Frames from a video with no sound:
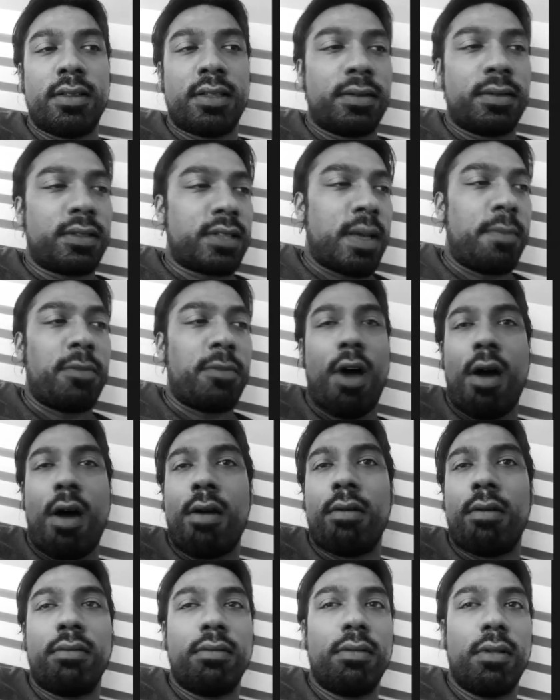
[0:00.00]
and some
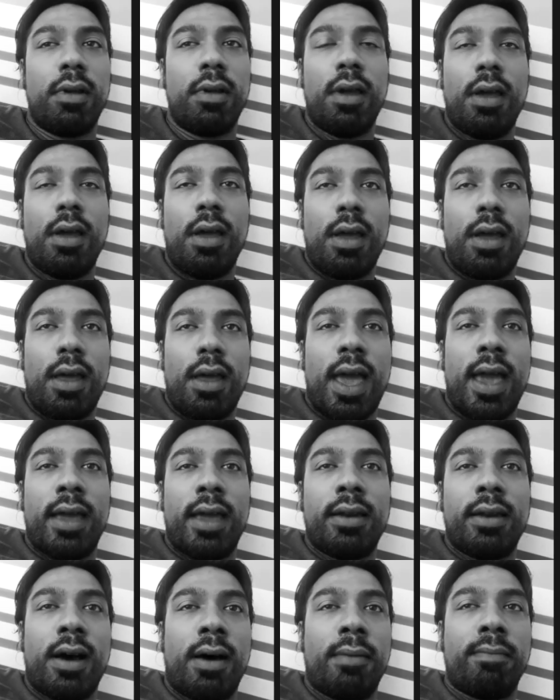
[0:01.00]
don't. And
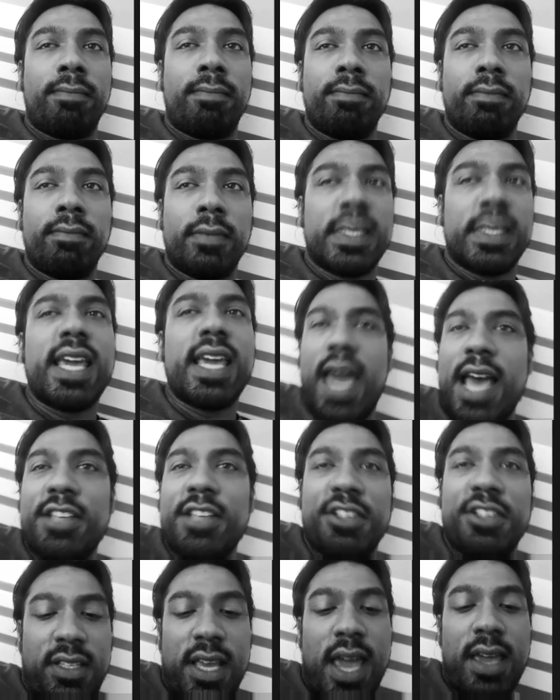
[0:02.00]
as
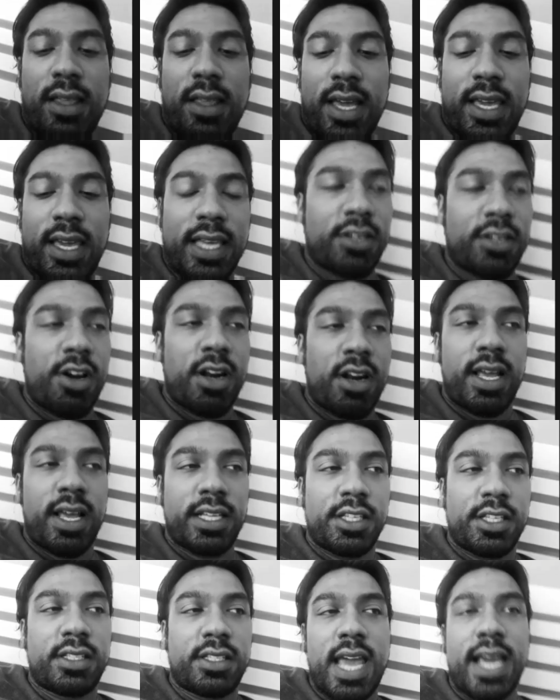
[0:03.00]
you say, like it's kind of like
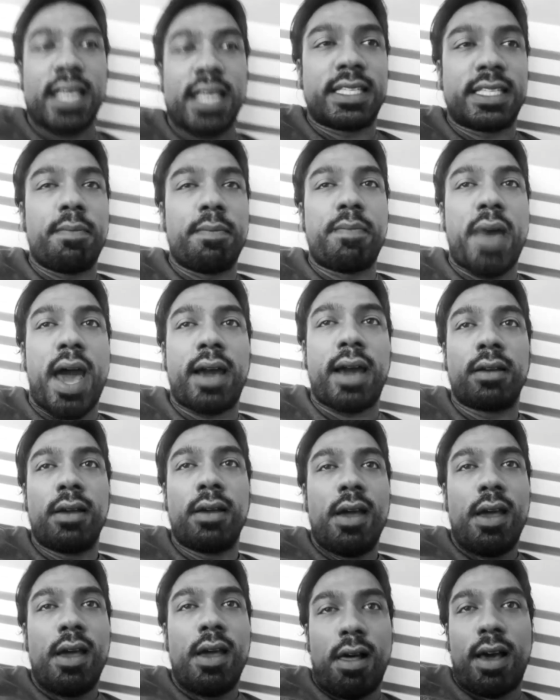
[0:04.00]
just take a step back.
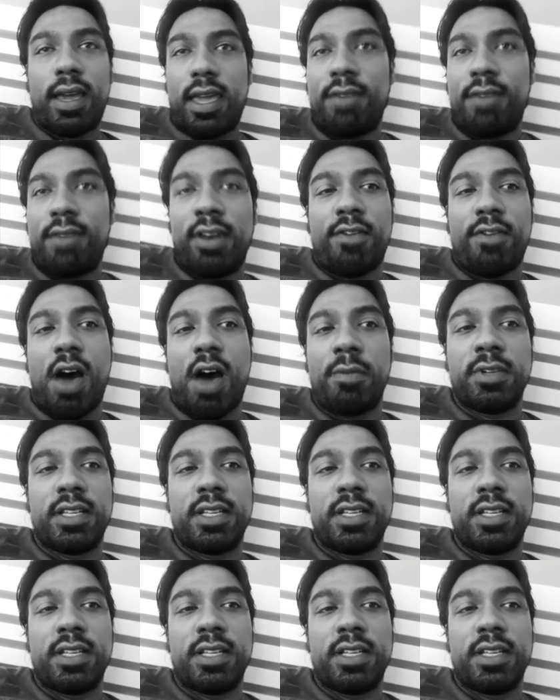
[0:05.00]
Like even if I'm a